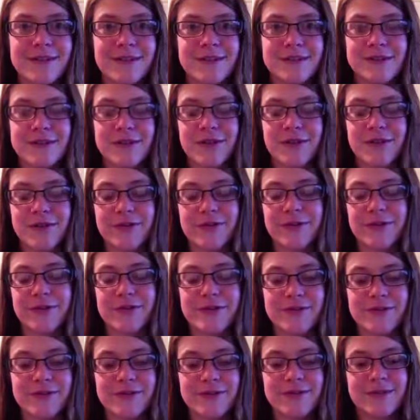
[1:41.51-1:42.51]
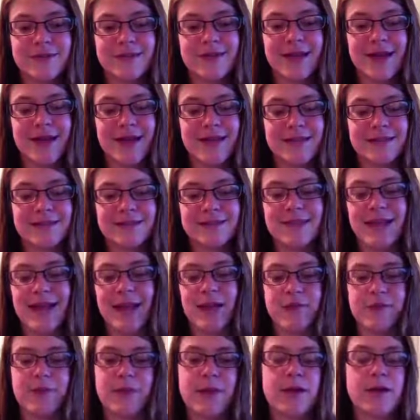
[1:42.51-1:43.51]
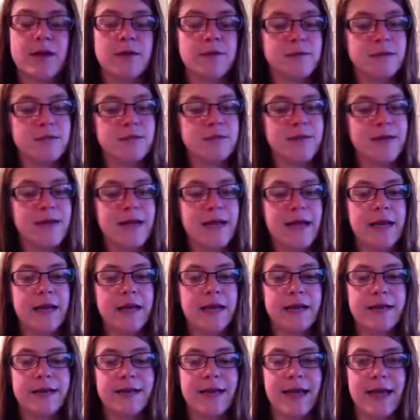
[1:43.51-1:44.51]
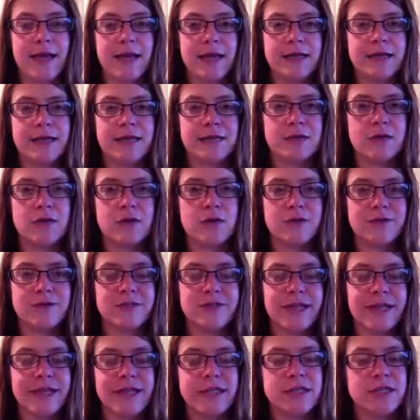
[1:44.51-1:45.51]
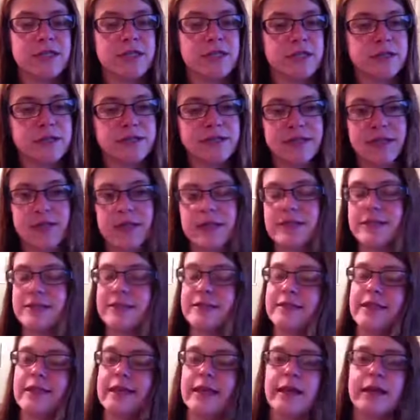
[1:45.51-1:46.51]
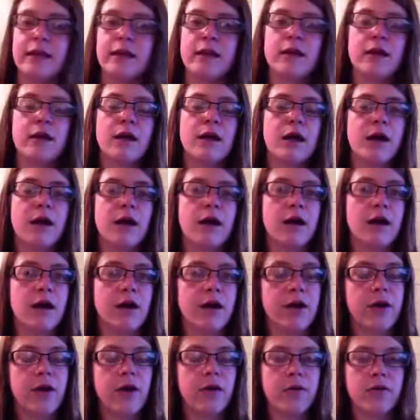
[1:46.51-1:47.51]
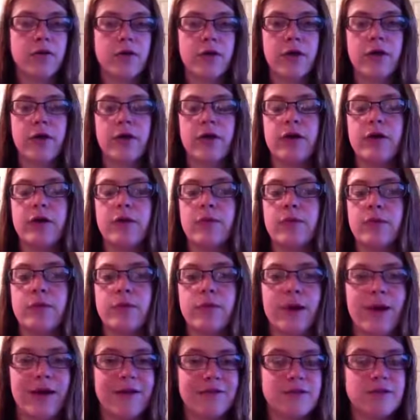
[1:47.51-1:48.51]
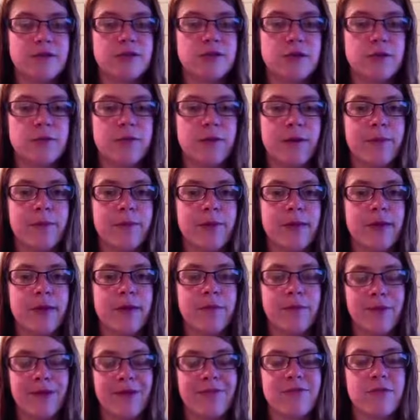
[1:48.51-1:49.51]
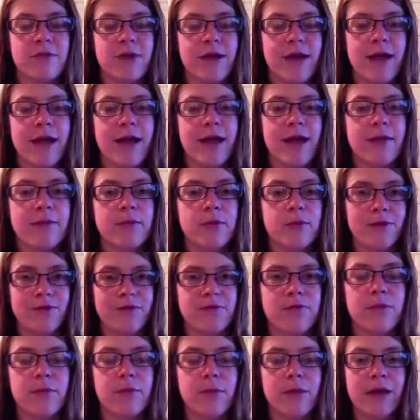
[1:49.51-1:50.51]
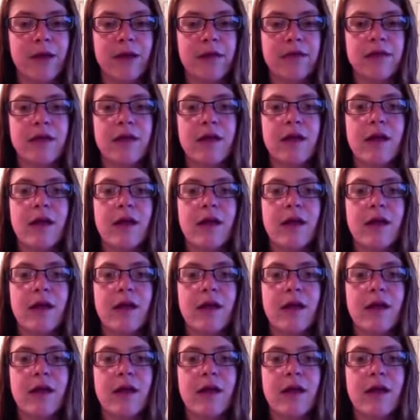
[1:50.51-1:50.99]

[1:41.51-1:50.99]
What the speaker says: So as FP comes to an end and there's a lot of change and uncertainty, I know that whatever job I'm in, wherever I am, whoever I'm with,